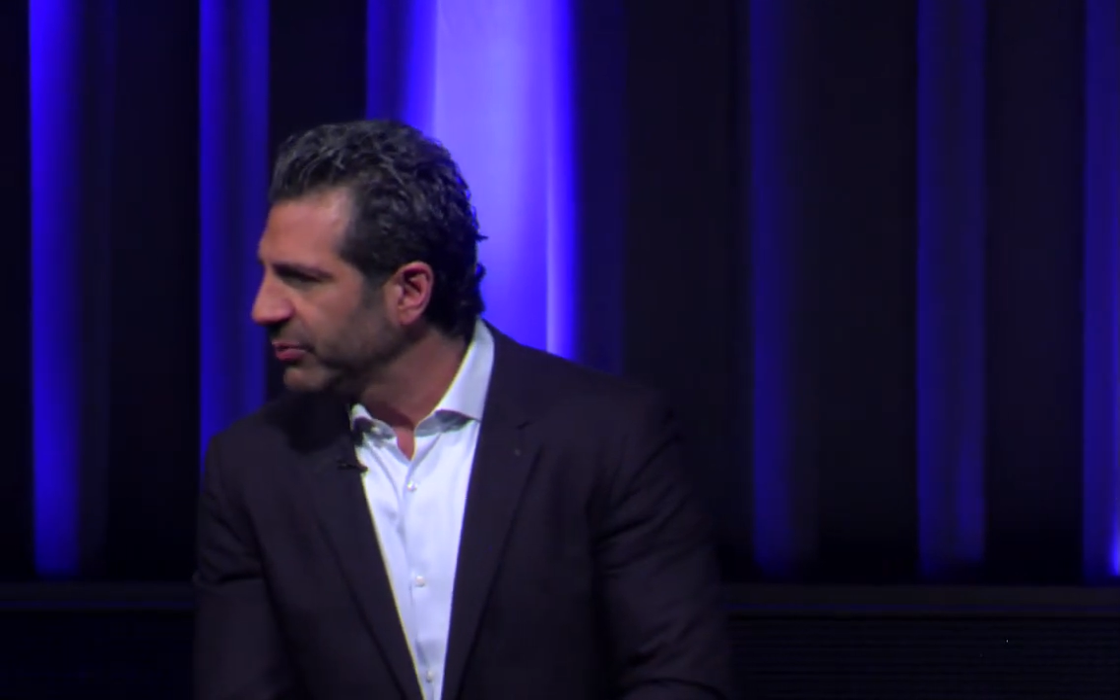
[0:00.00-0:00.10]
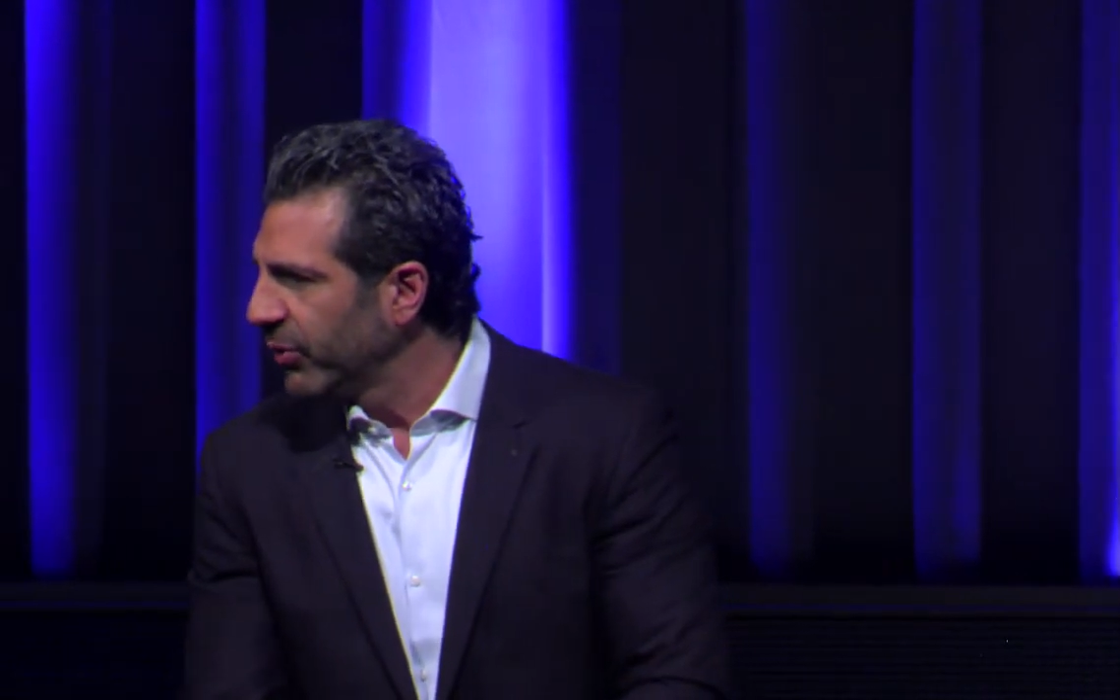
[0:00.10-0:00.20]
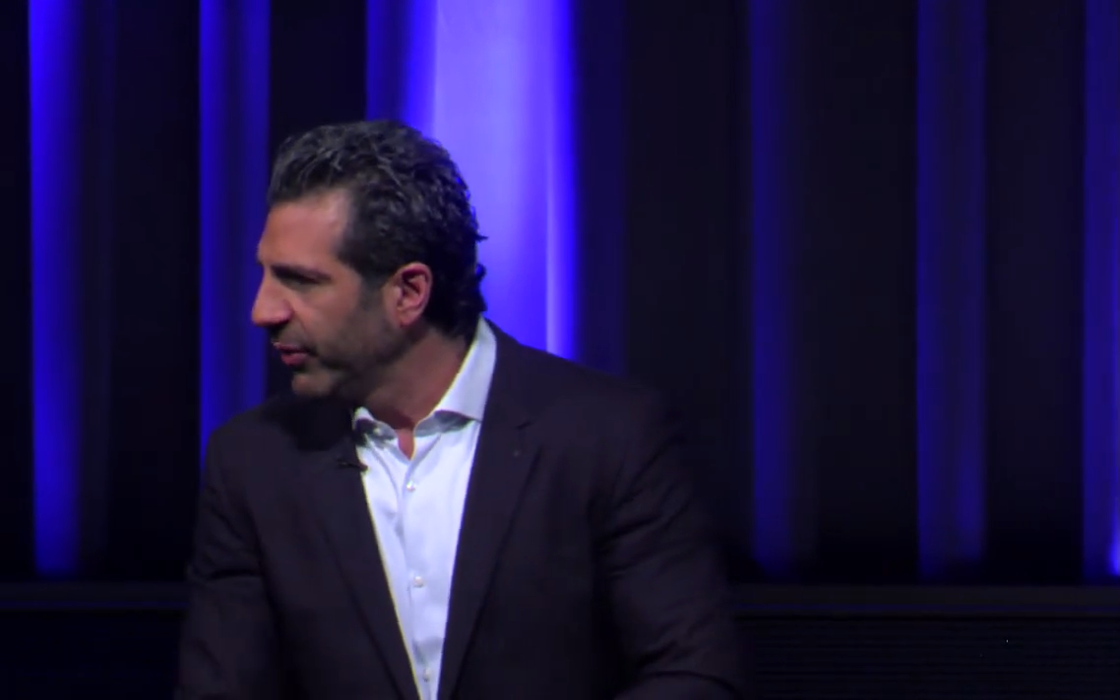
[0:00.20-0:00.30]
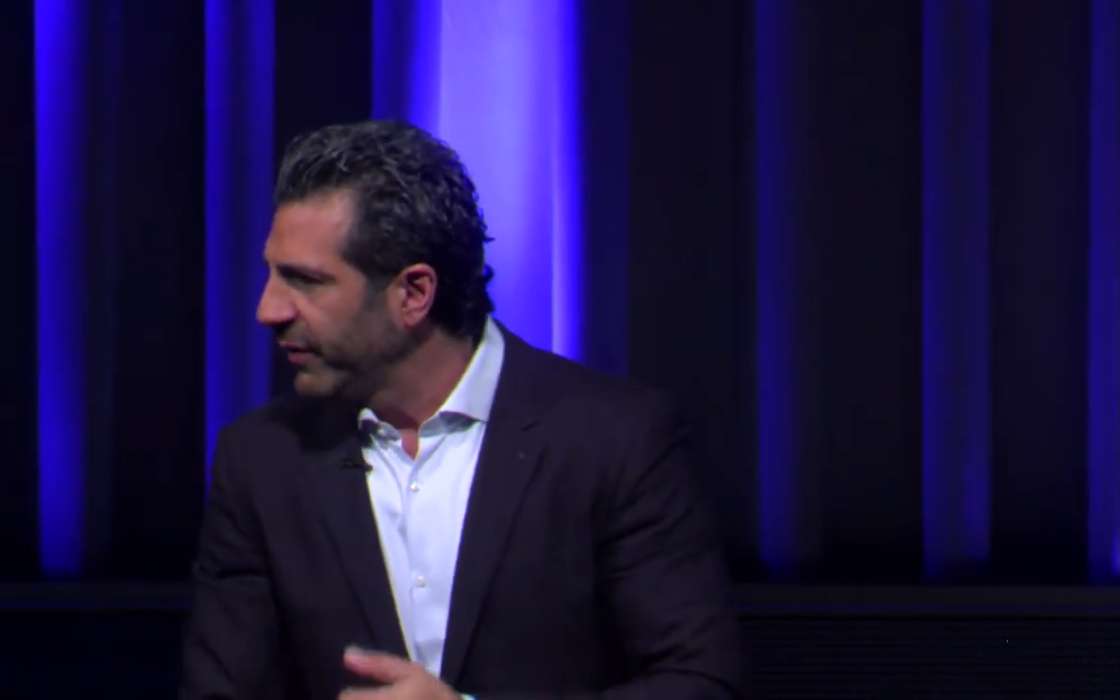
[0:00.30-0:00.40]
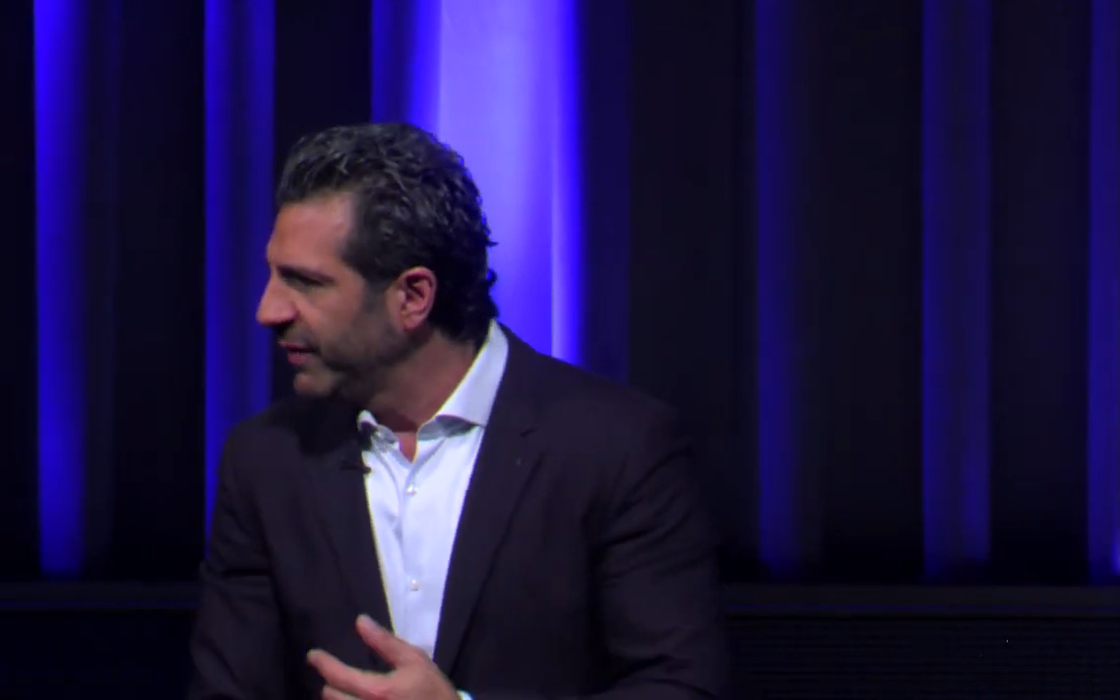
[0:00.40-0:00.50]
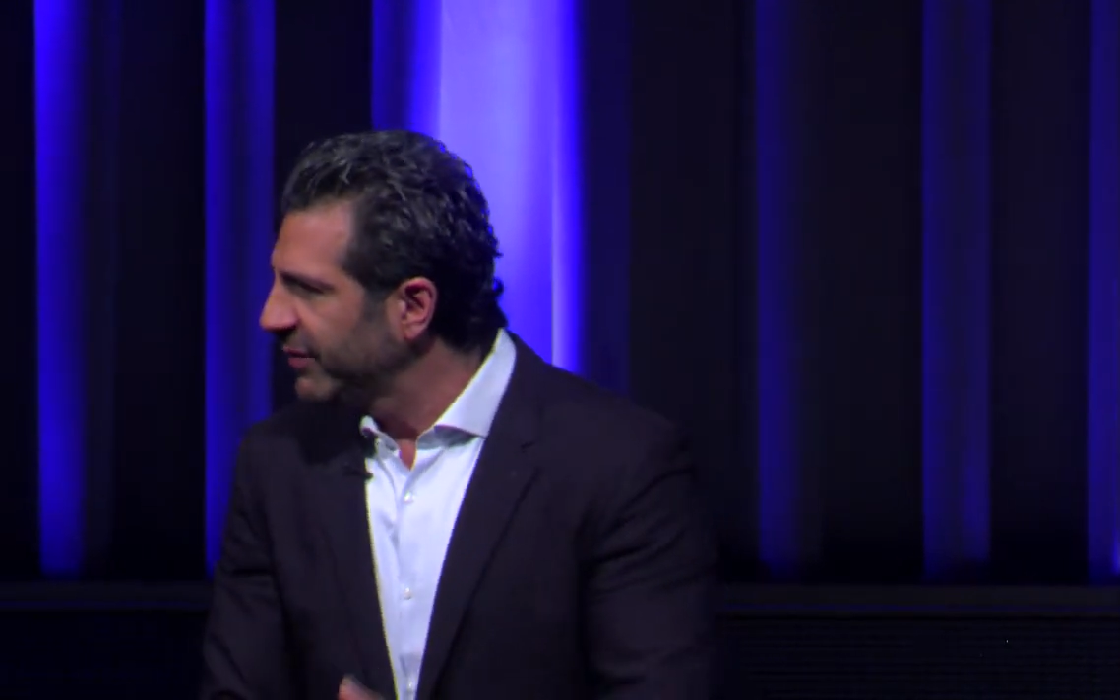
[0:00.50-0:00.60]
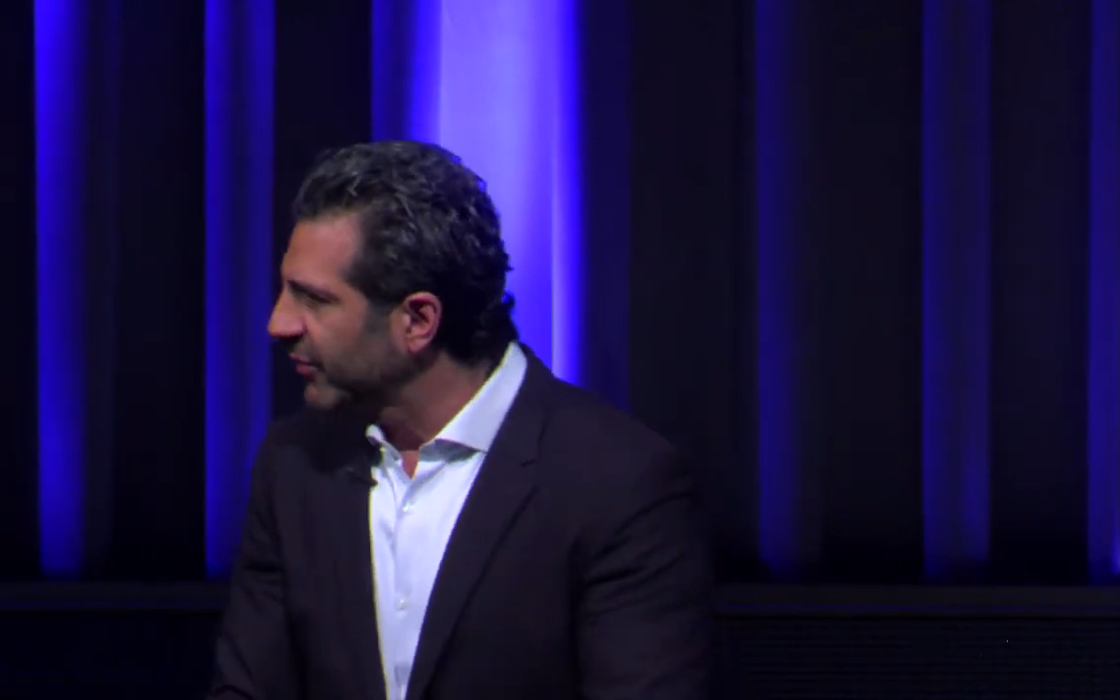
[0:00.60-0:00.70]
more than this